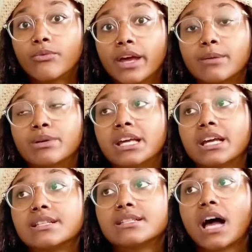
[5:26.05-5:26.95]
Like, being
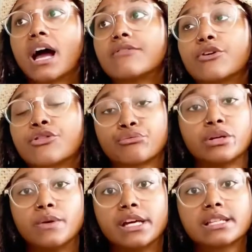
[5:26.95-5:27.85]
inside for 3
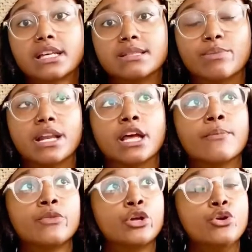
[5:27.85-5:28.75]
weeks has been
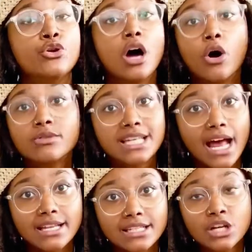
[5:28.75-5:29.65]
no dent,